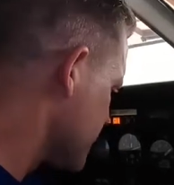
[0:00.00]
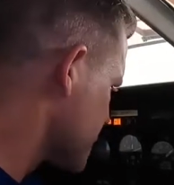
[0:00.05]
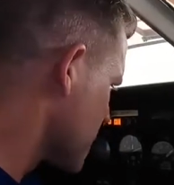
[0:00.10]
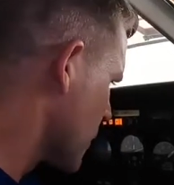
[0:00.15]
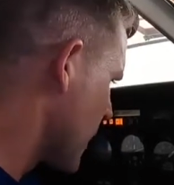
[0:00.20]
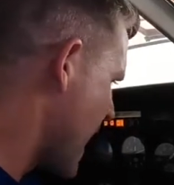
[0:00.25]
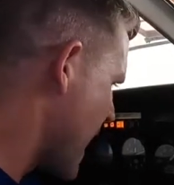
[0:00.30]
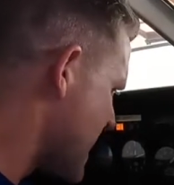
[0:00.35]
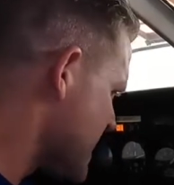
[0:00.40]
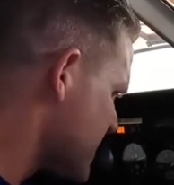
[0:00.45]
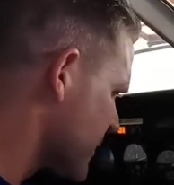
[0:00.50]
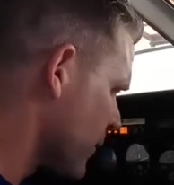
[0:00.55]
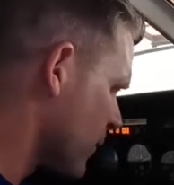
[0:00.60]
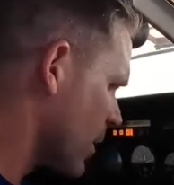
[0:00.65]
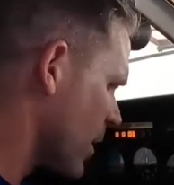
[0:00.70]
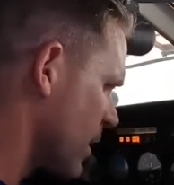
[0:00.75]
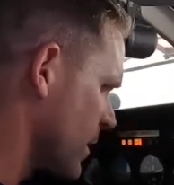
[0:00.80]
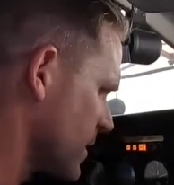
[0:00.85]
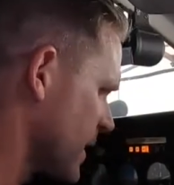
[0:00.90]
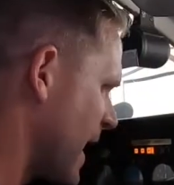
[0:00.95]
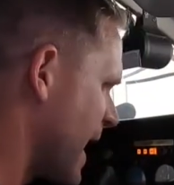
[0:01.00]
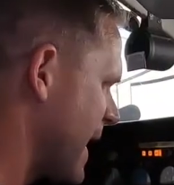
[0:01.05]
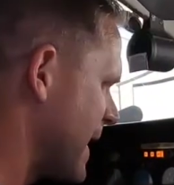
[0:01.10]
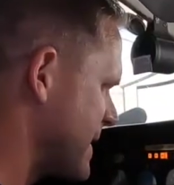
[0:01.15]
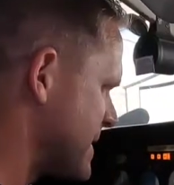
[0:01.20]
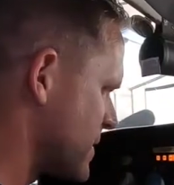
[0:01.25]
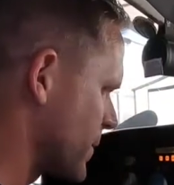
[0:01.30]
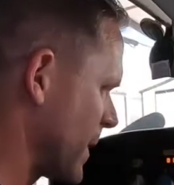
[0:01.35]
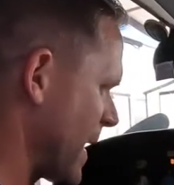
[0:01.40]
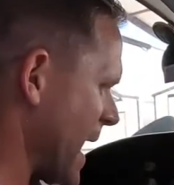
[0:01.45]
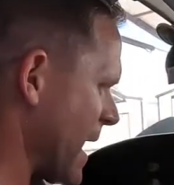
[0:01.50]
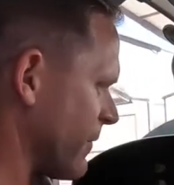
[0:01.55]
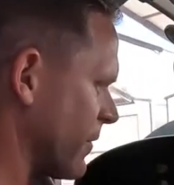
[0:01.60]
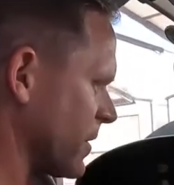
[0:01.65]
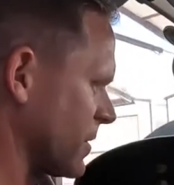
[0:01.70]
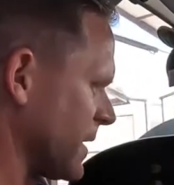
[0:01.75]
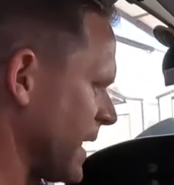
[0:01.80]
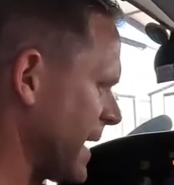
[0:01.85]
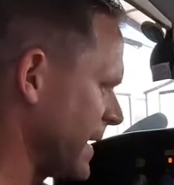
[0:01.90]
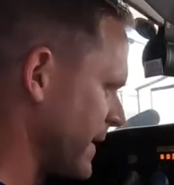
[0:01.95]
So as for our lights, we have our
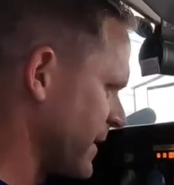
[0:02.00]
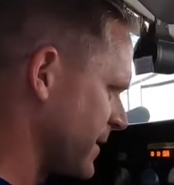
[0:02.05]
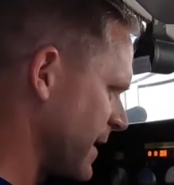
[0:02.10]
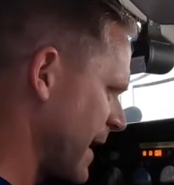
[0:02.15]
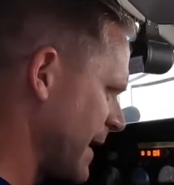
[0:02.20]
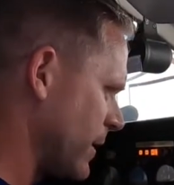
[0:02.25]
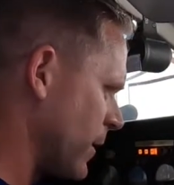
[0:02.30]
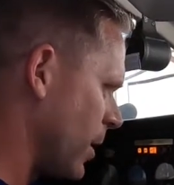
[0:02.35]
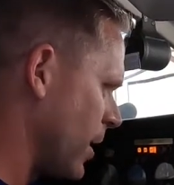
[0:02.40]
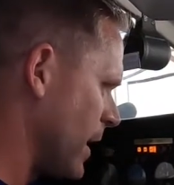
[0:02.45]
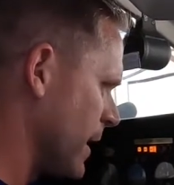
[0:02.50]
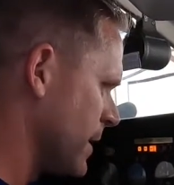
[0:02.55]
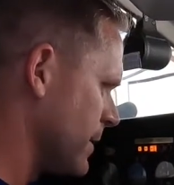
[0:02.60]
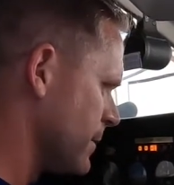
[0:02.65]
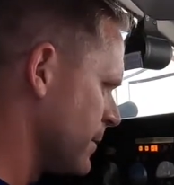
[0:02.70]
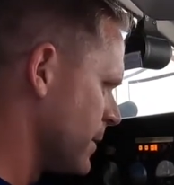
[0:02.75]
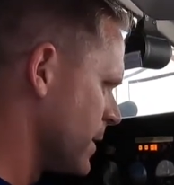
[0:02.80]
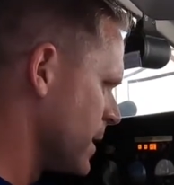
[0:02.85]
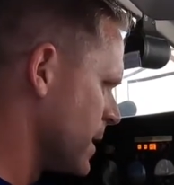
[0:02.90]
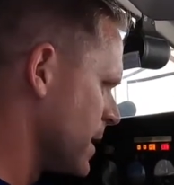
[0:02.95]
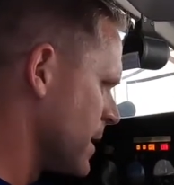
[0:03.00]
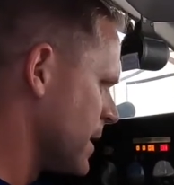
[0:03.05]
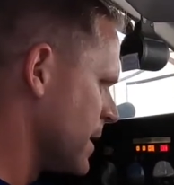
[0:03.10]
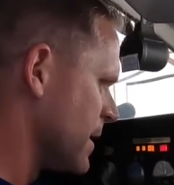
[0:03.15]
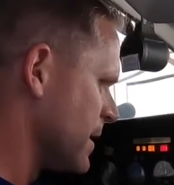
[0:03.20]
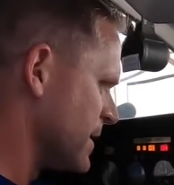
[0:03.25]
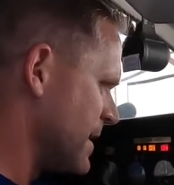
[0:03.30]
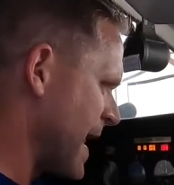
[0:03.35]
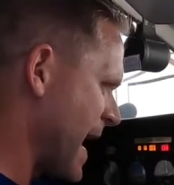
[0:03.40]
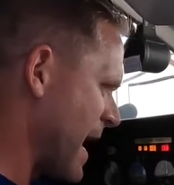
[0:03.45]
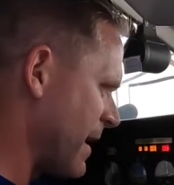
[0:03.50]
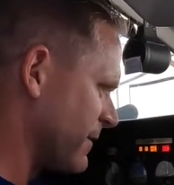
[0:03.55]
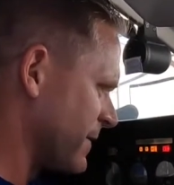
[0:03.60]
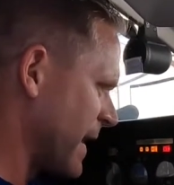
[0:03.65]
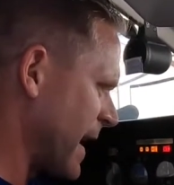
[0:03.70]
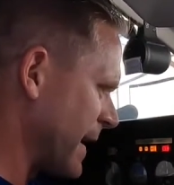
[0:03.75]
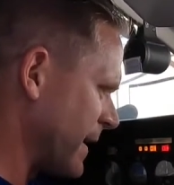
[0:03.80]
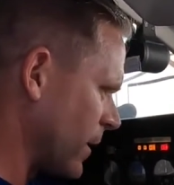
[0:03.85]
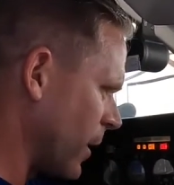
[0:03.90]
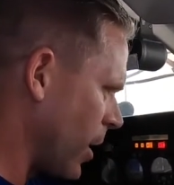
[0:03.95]
landing light on, nav
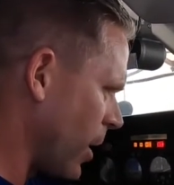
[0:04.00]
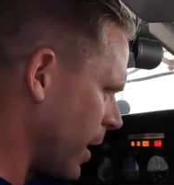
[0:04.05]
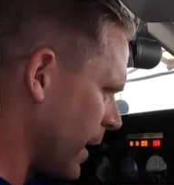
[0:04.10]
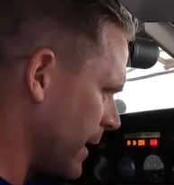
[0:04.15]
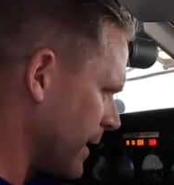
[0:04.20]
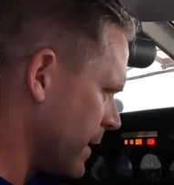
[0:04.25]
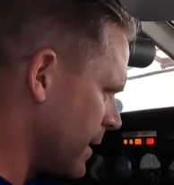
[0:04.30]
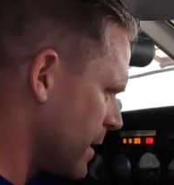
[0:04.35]
light on,